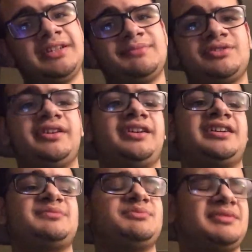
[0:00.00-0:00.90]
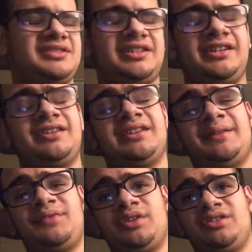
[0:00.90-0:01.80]
I'm sorry, guys, I'm a bit tired and
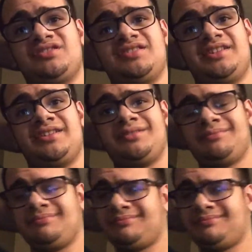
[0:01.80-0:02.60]
I feel a little sick.